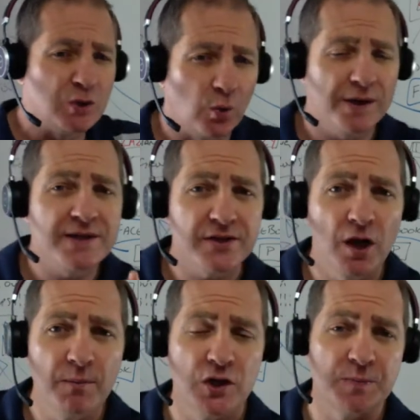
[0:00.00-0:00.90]
annoyed
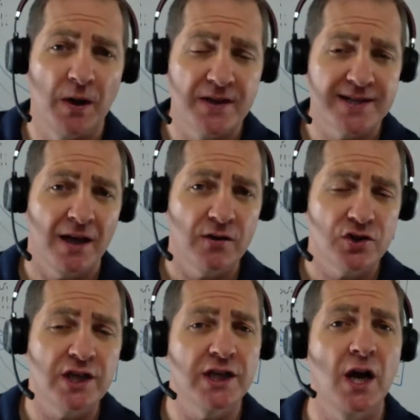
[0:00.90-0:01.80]
so much by the salon
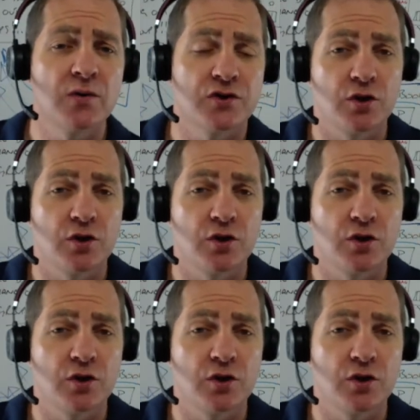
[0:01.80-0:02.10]
she goes